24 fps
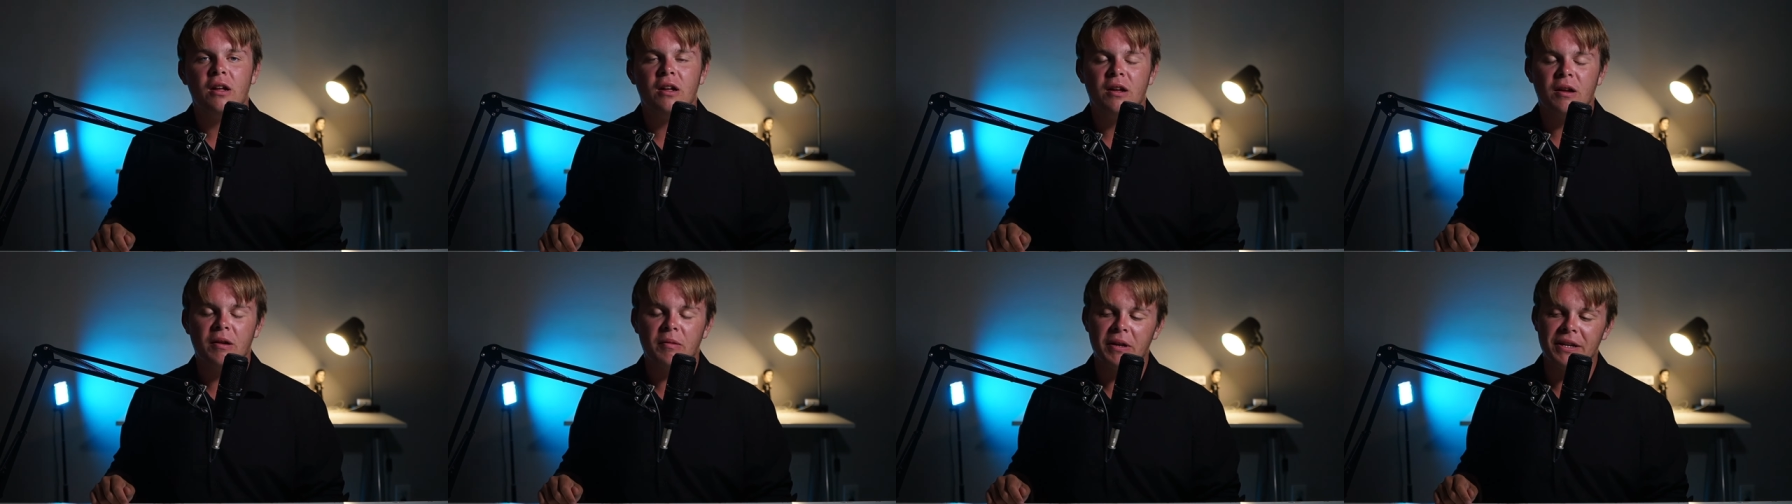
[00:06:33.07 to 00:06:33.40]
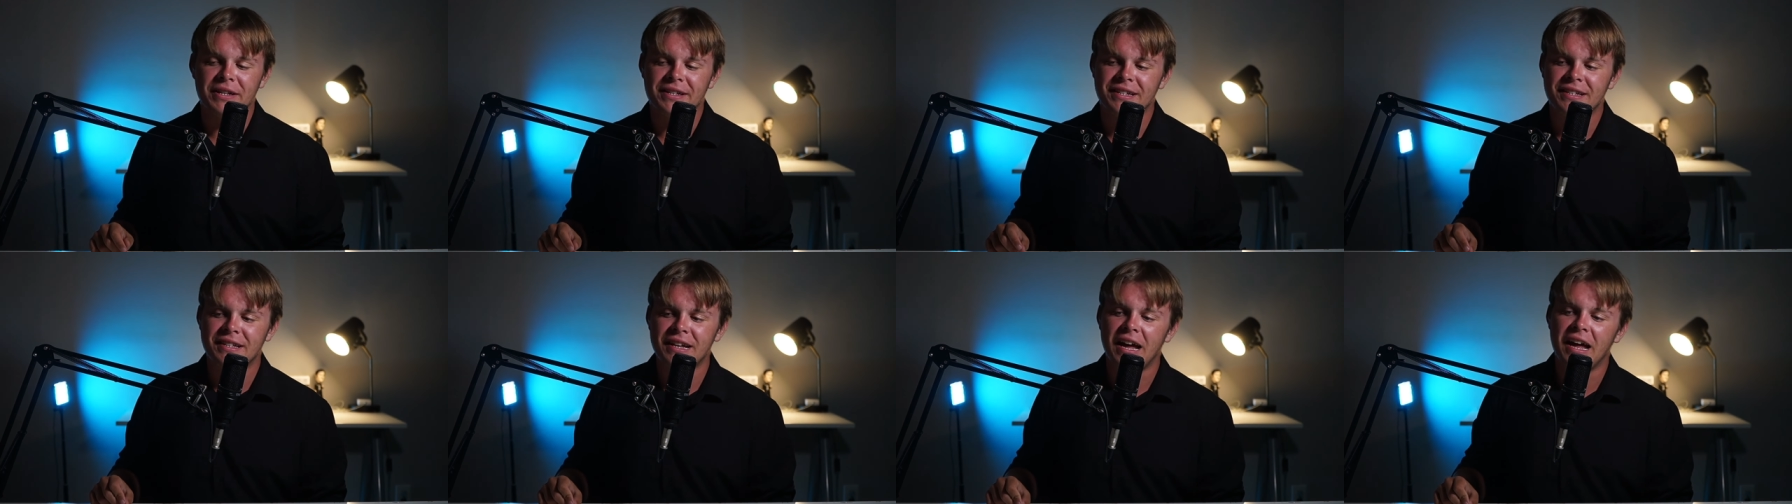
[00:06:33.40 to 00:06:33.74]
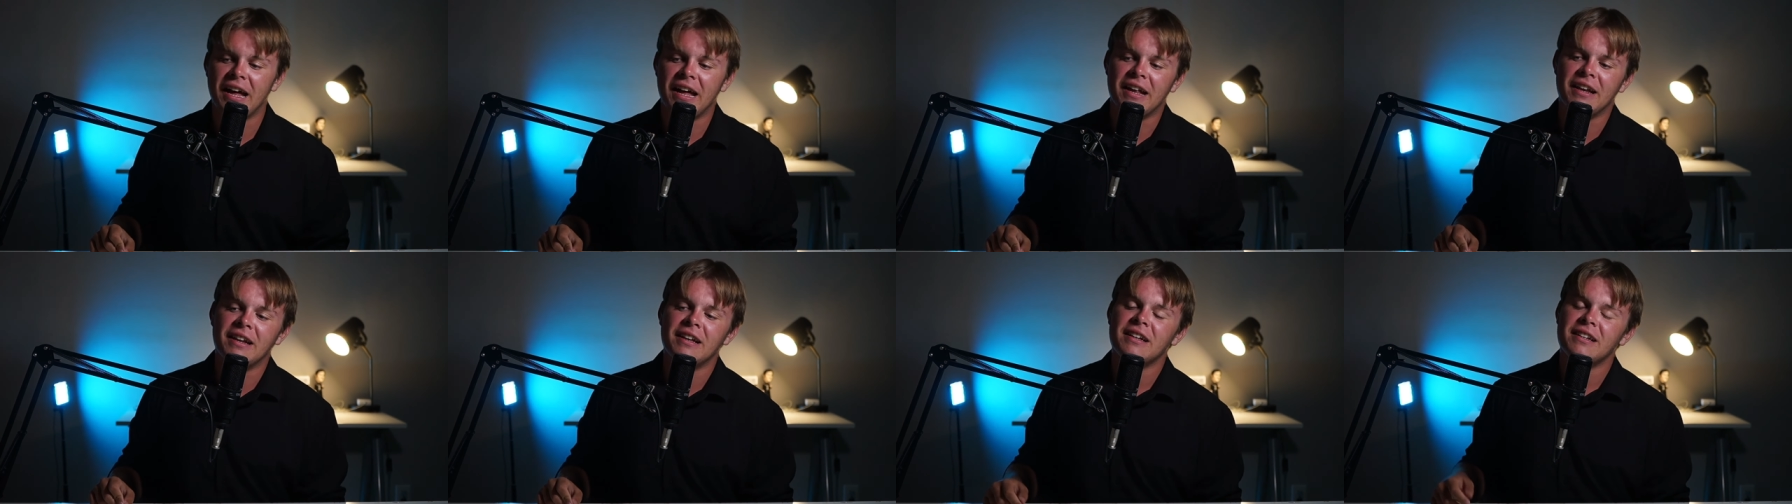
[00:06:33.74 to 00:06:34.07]
but
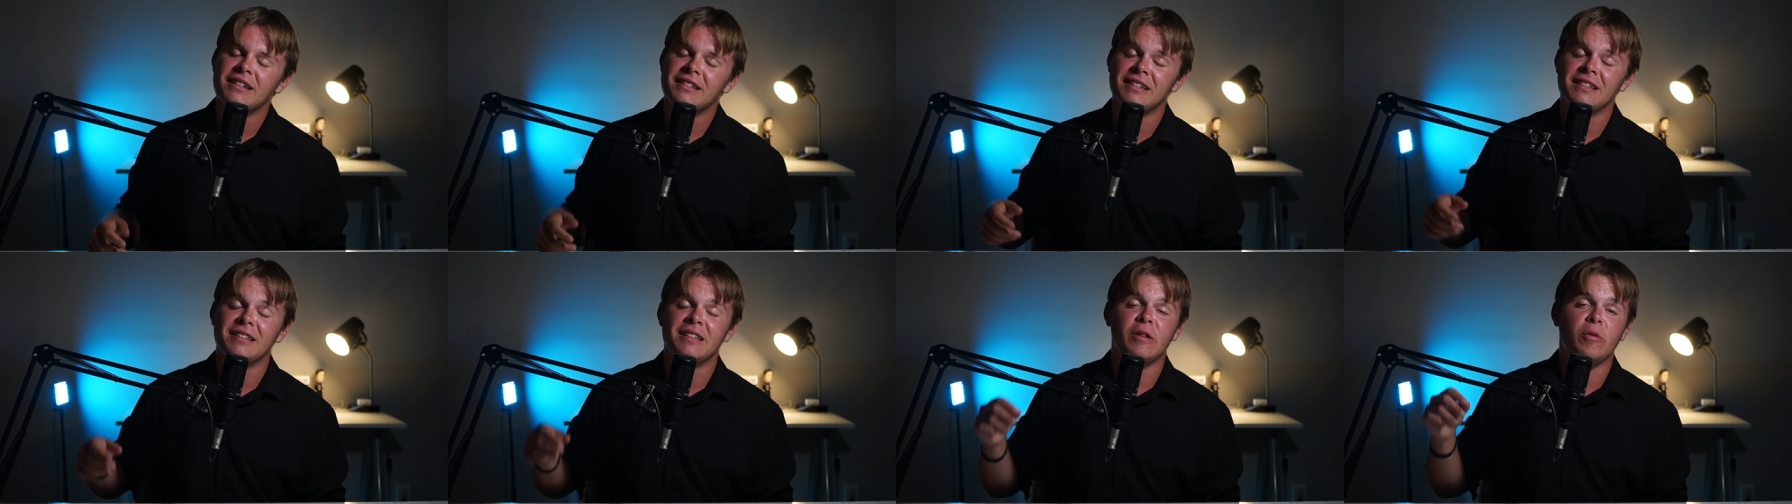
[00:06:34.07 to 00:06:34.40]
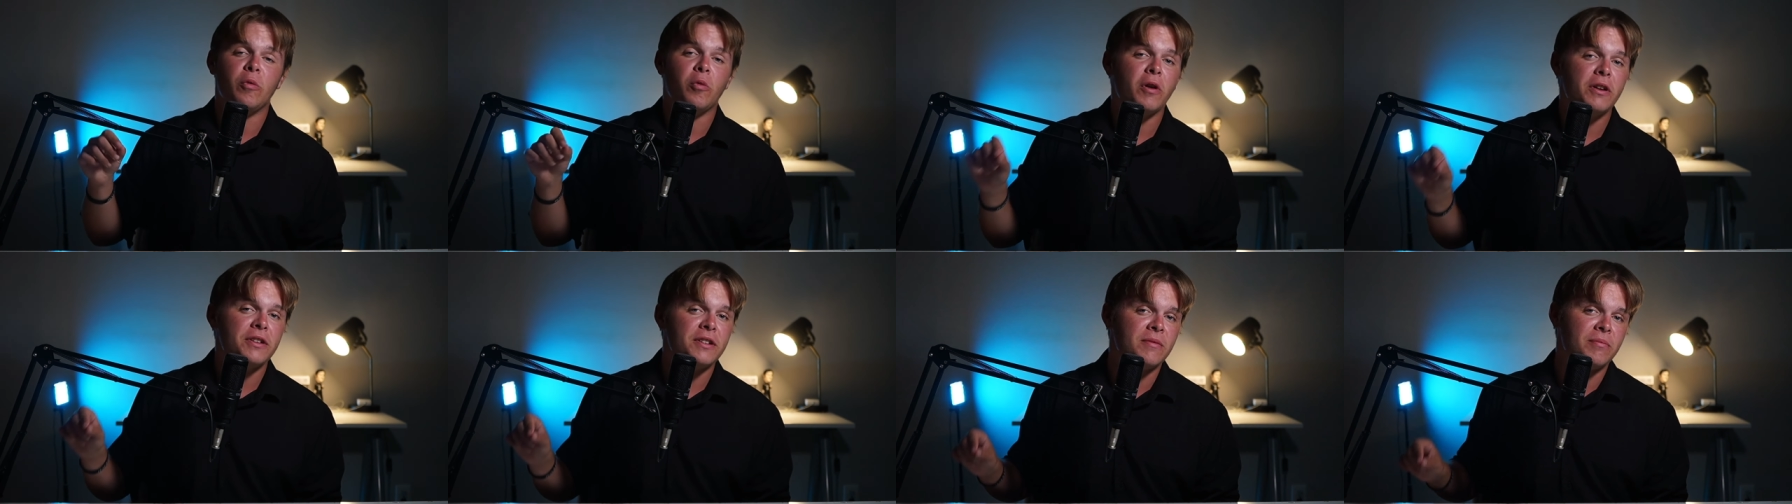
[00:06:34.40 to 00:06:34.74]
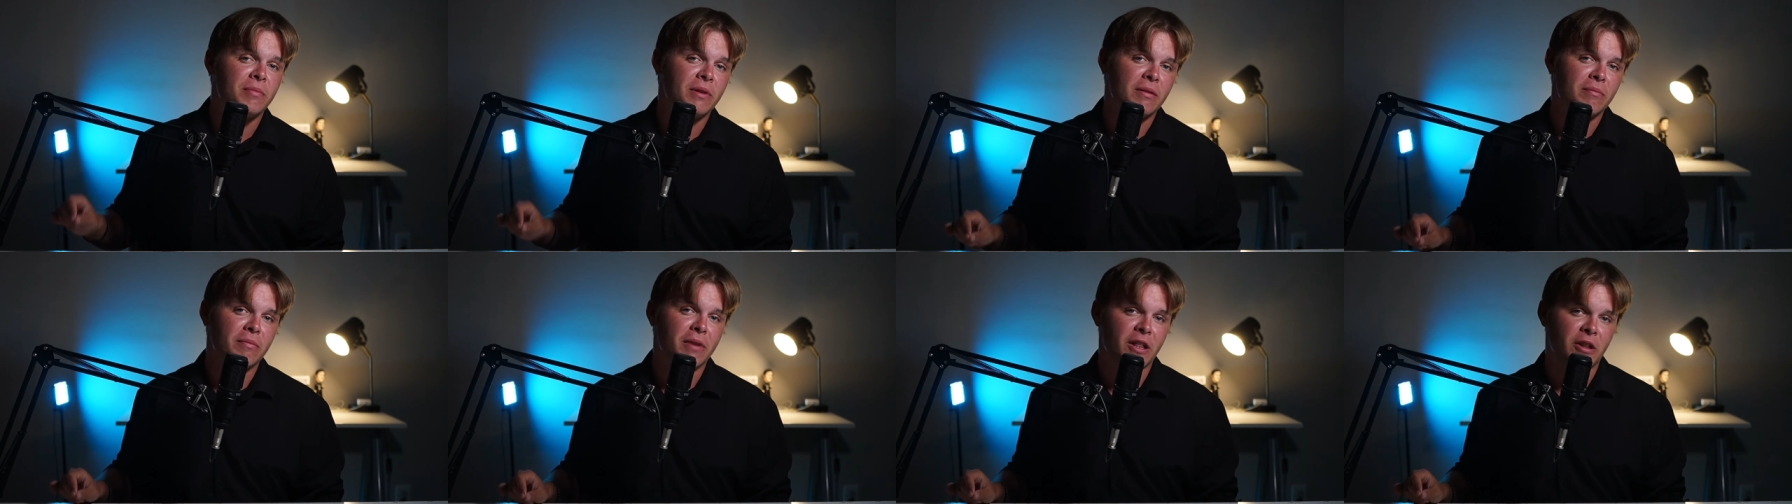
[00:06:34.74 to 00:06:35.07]
instead, since he wasn't
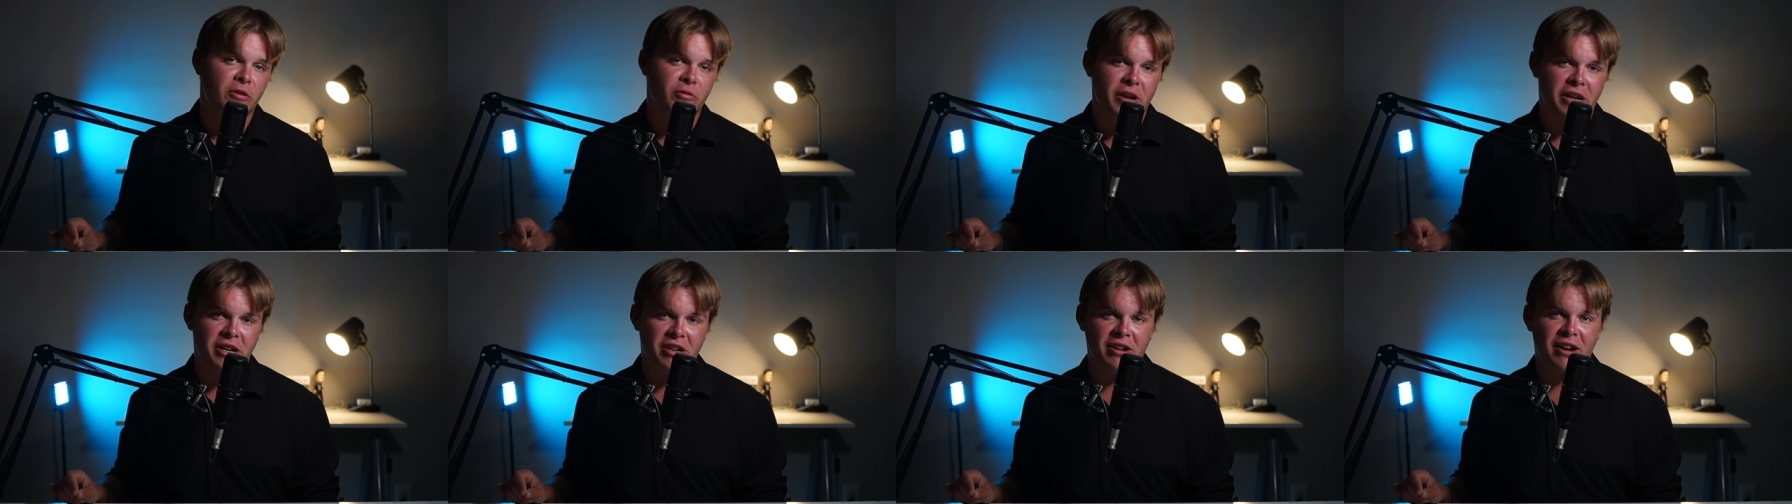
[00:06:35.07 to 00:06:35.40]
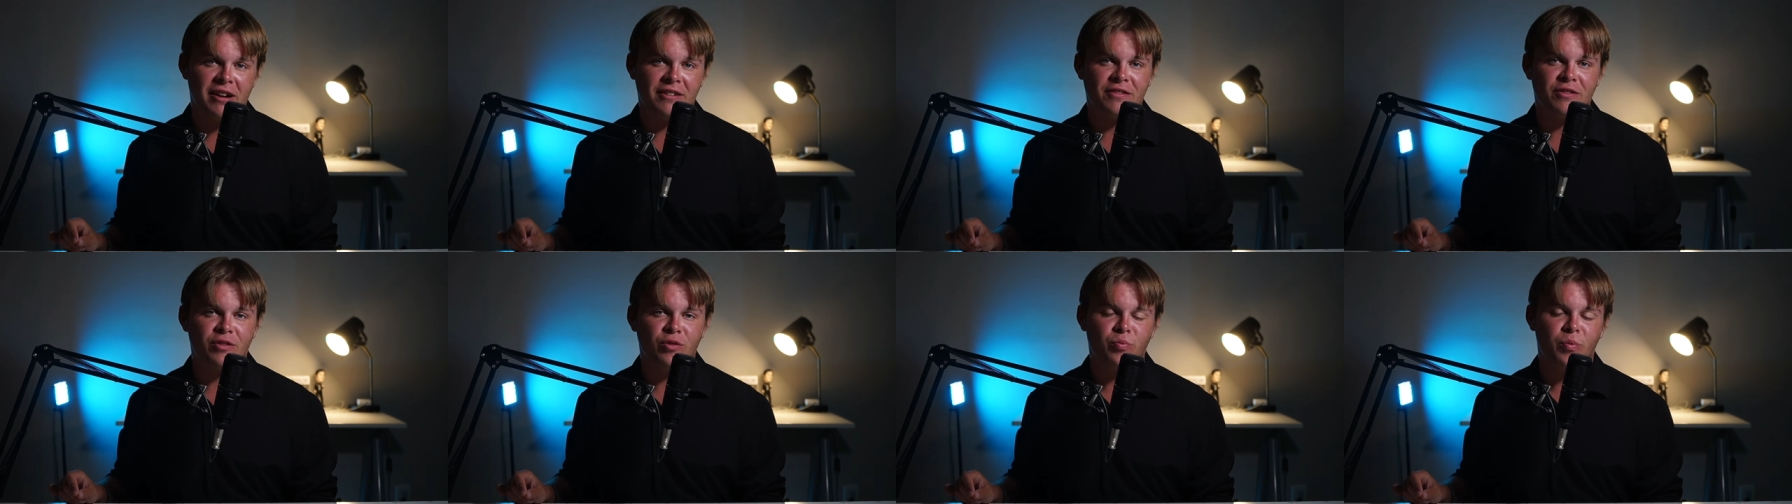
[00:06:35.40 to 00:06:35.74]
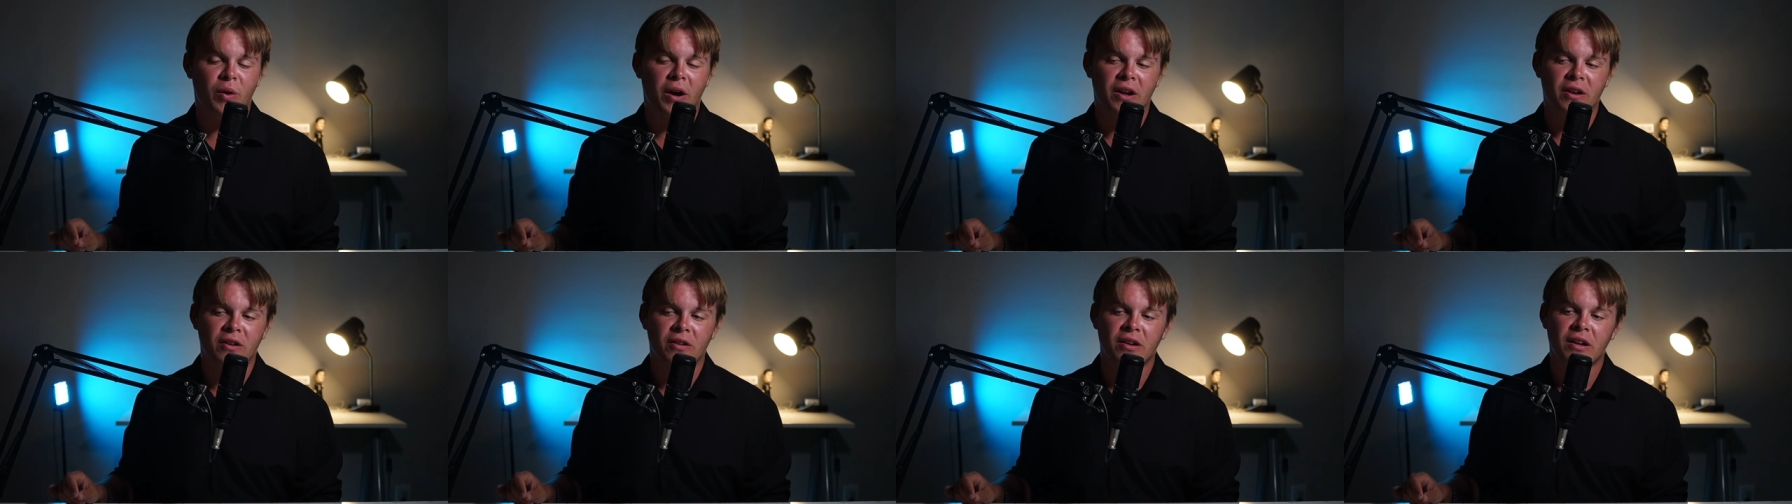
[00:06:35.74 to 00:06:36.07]
bitten by the radioactive
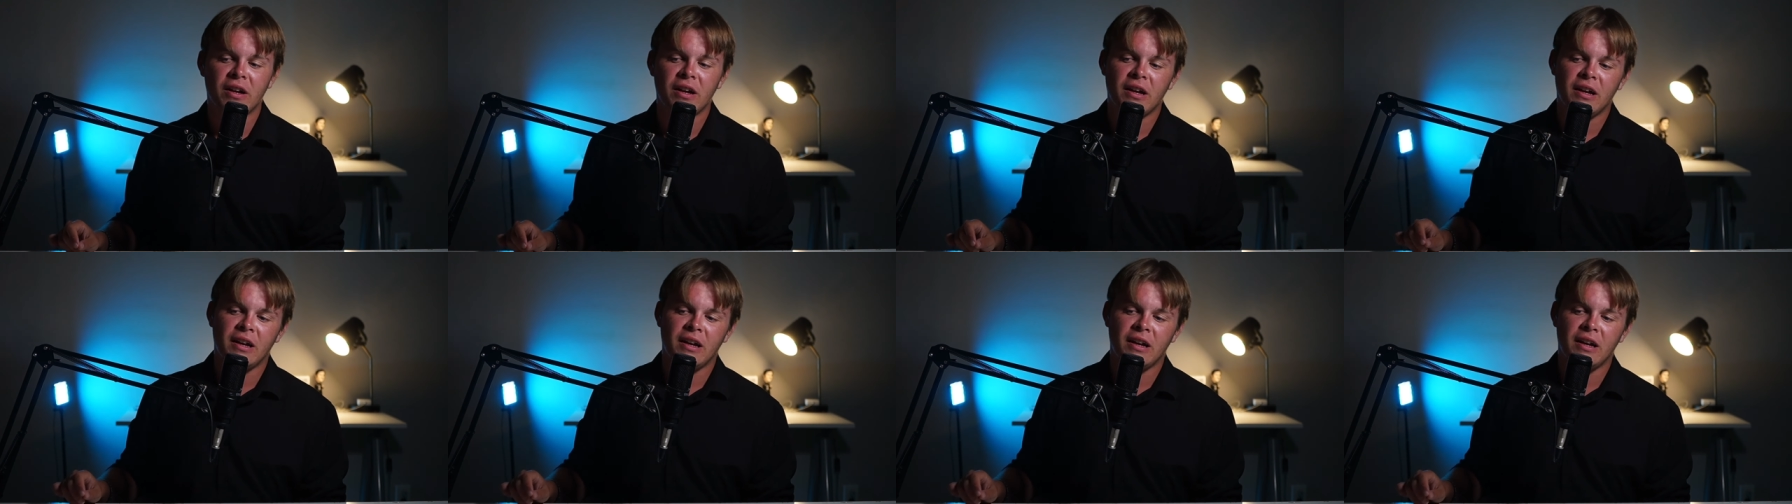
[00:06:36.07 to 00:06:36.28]
spider,